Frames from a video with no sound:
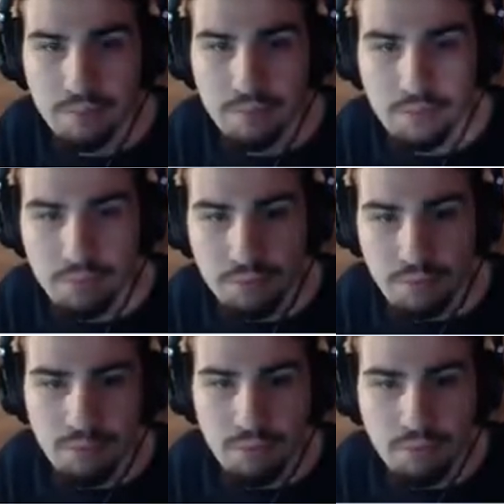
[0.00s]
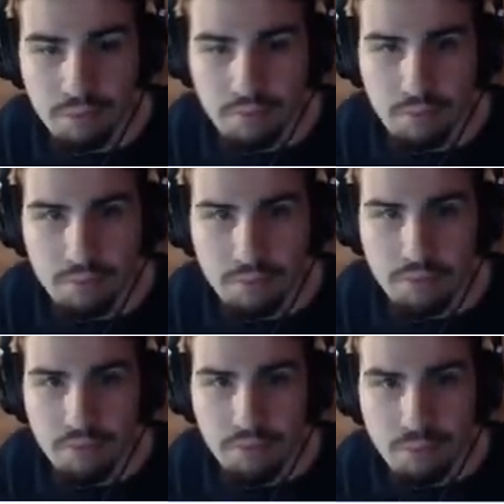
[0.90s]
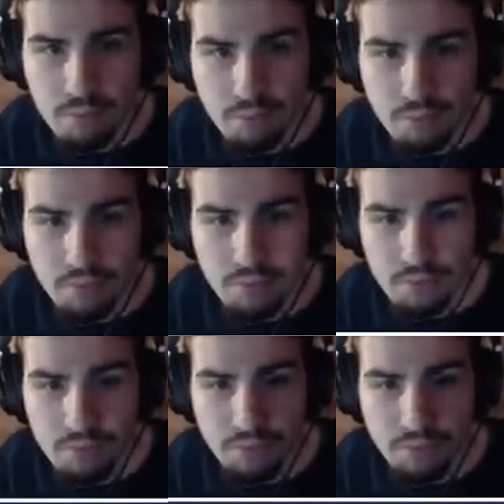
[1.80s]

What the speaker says: Nothing is said.